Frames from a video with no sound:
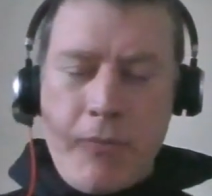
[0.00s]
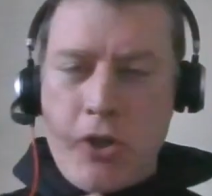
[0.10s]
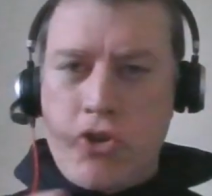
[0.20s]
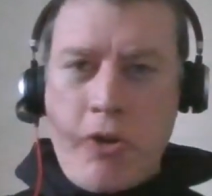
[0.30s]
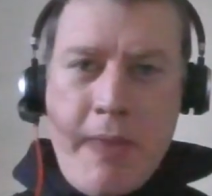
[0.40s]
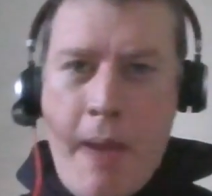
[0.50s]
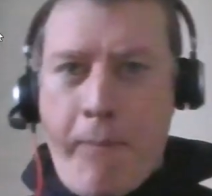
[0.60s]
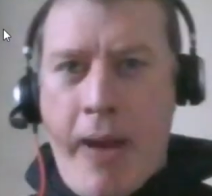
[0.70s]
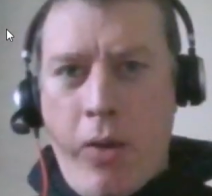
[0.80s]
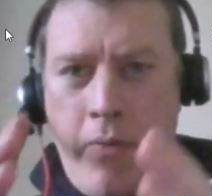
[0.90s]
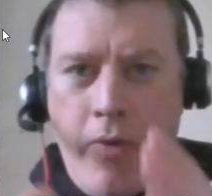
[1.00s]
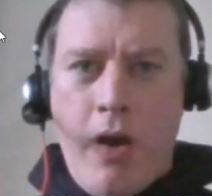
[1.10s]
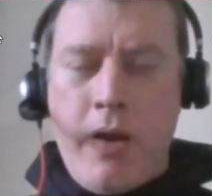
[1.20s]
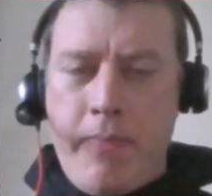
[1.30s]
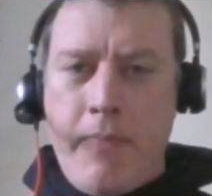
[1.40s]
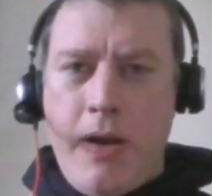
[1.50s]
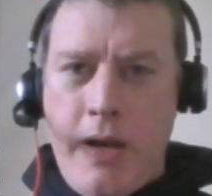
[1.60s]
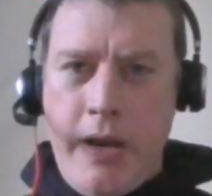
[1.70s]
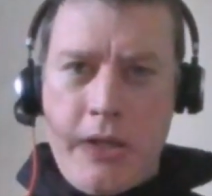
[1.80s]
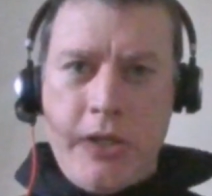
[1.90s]
stripping that back, we've got
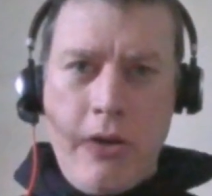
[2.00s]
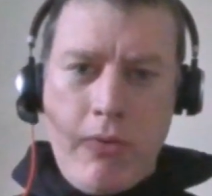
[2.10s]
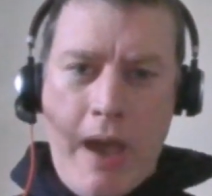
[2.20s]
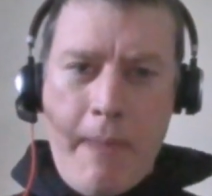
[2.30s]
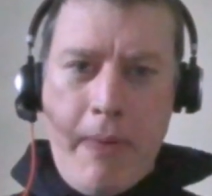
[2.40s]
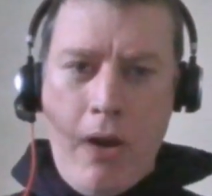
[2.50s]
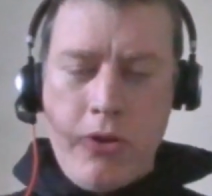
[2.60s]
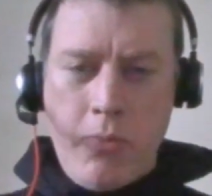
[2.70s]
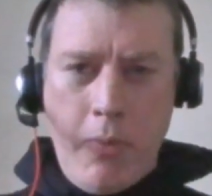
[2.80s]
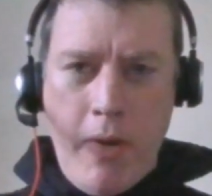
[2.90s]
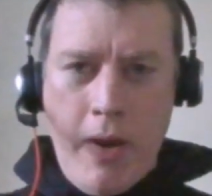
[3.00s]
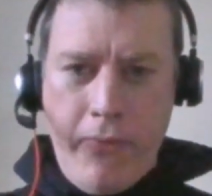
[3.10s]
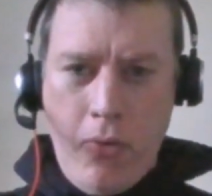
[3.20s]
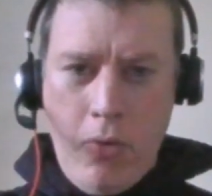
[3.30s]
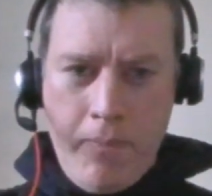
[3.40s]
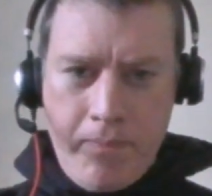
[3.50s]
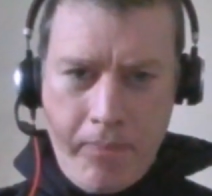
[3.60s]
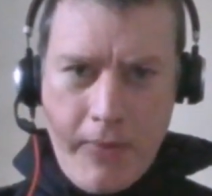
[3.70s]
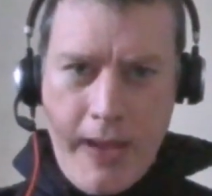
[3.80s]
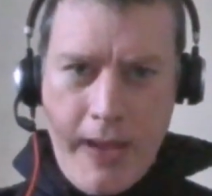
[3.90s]
an internal KPI that we work for,
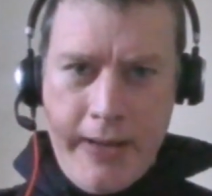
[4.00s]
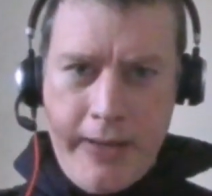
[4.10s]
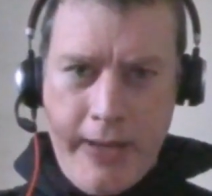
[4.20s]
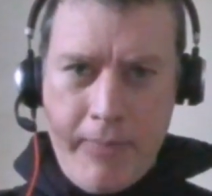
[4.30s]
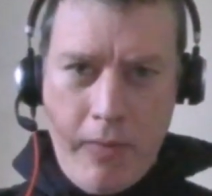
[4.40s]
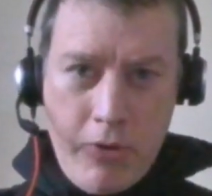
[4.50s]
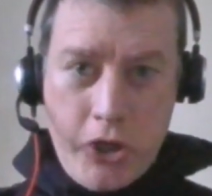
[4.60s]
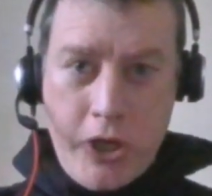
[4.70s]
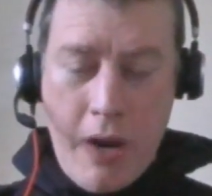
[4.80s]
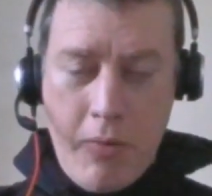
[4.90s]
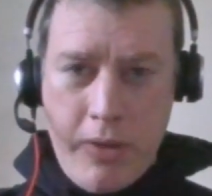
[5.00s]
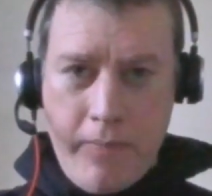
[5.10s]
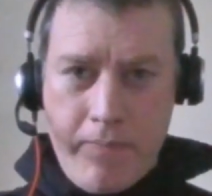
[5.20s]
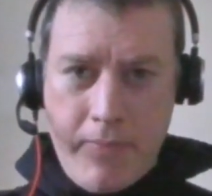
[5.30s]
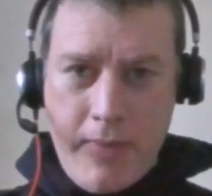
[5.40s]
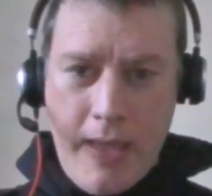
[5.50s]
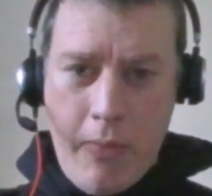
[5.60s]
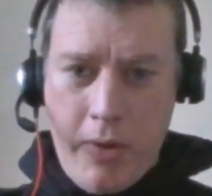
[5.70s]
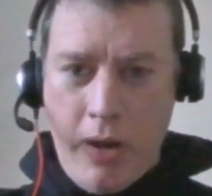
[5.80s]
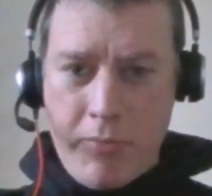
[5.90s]
and I'm going to share with you
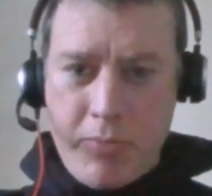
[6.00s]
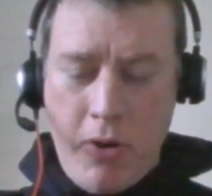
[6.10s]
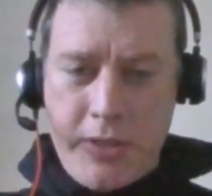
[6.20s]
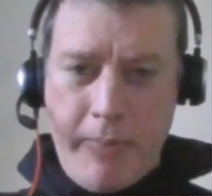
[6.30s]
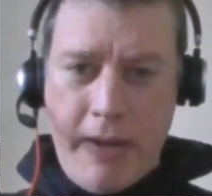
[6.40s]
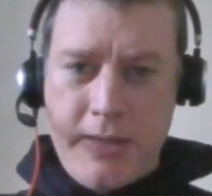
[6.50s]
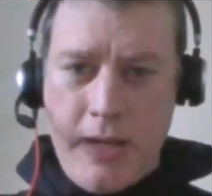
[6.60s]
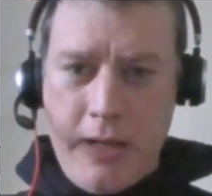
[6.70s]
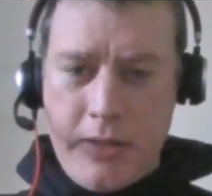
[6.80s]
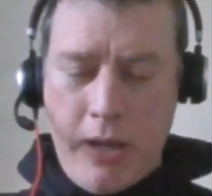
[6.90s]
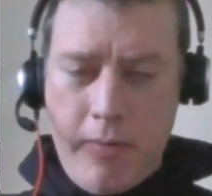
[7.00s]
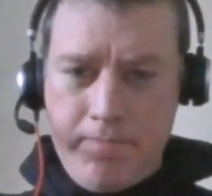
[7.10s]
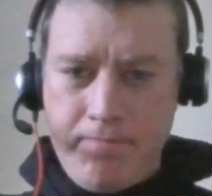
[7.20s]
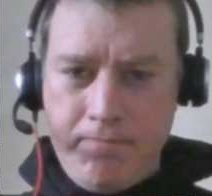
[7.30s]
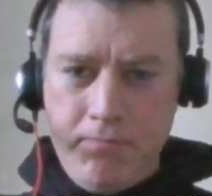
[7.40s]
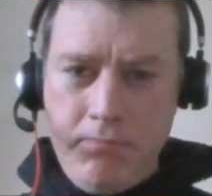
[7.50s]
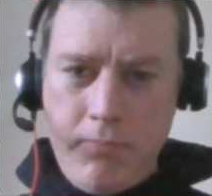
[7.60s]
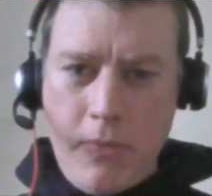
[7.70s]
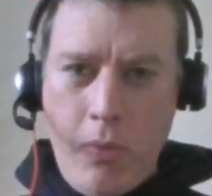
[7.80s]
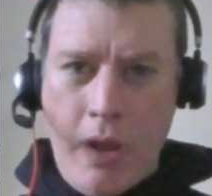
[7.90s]
how we can optimize it basically, so
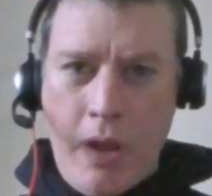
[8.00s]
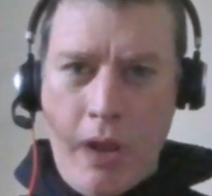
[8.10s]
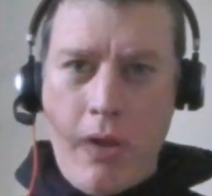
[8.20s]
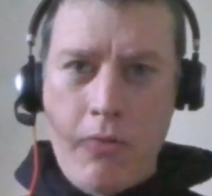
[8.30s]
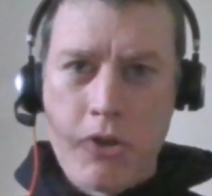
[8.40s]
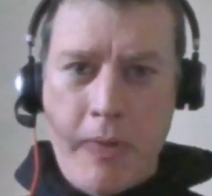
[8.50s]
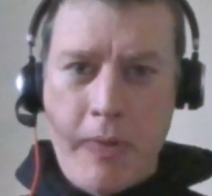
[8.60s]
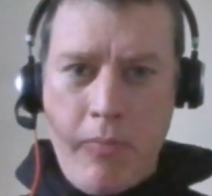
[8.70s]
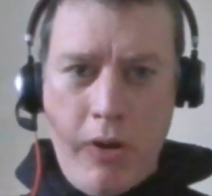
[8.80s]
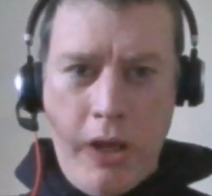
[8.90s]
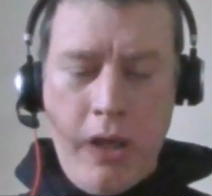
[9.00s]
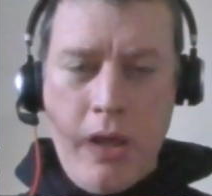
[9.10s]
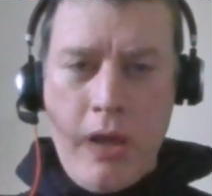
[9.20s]
we don't go spending money,